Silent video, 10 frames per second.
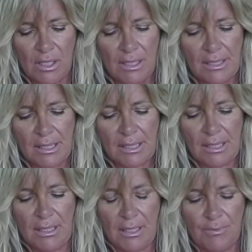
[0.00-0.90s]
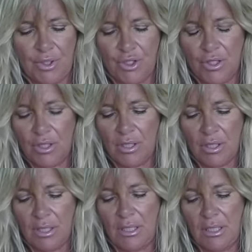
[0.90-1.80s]
it is, I'm
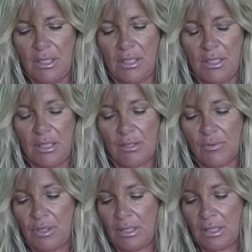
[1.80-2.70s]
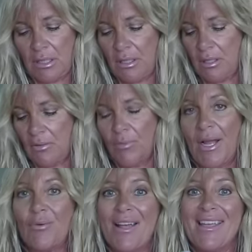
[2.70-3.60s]
sure it is, what is it?
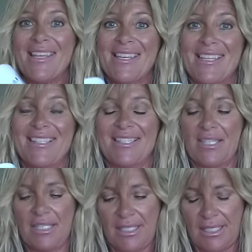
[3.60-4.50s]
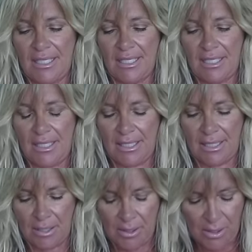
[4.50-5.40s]
My Wei East. This
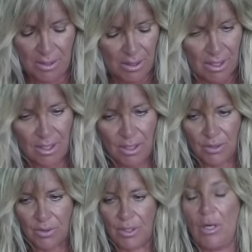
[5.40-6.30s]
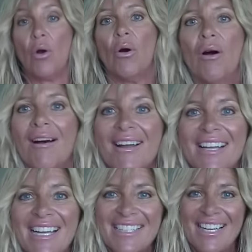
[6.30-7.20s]
is, oh great, oh, i
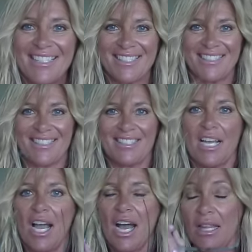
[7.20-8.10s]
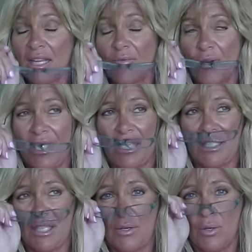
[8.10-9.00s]
got glasses. I love Wei
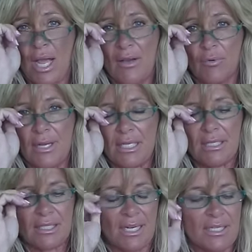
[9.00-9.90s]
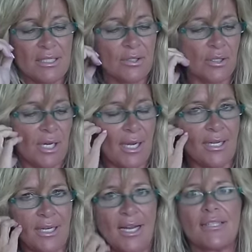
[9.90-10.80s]
East. I have Wei East ice,
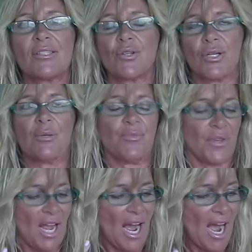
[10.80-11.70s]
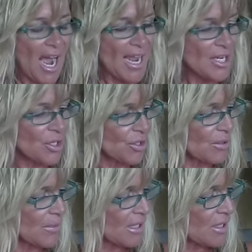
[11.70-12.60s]
ice cream eye
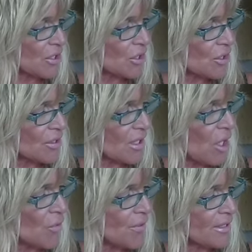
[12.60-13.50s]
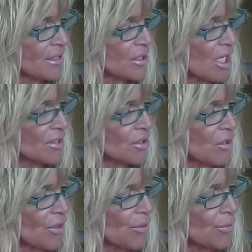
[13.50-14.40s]
cream that I use. Oh, this is also
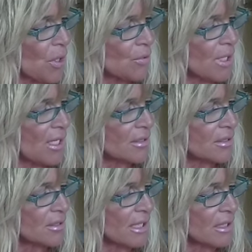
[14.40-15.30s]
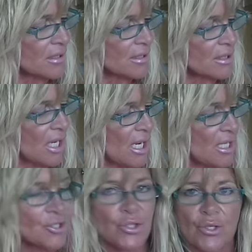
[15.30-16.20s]
a throat and
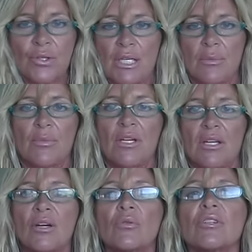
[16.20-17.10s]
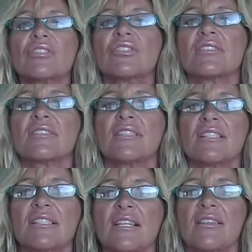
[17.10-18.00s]
decolletage cream, which is
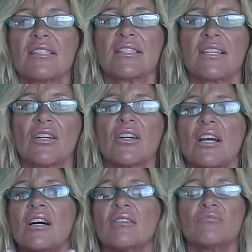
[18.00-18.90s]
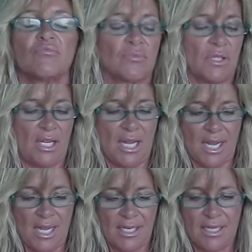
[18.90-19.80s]
this in this area.
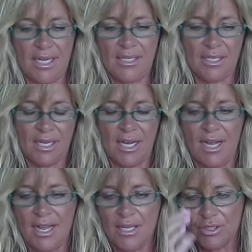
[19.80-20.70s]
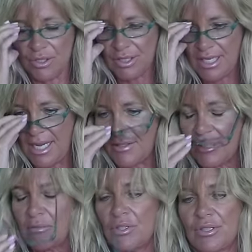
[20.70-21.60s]
And I, I used to have
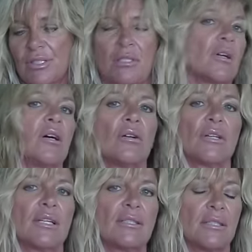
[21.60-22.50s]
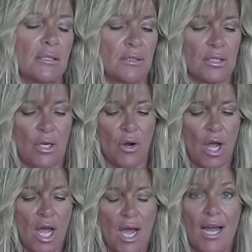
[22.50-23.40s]
some years ago and I didn't, so
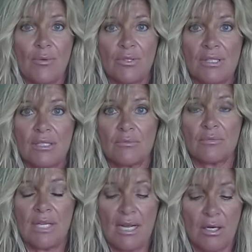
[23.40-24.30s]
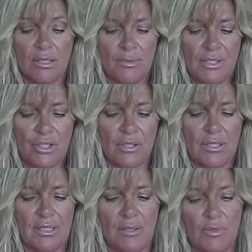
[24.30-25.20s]
I want some now, especially in
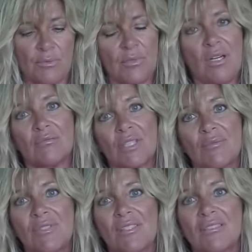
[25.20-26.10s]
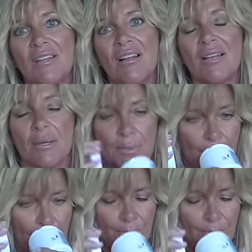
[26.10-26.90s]
the summer. Oh, come sealed up.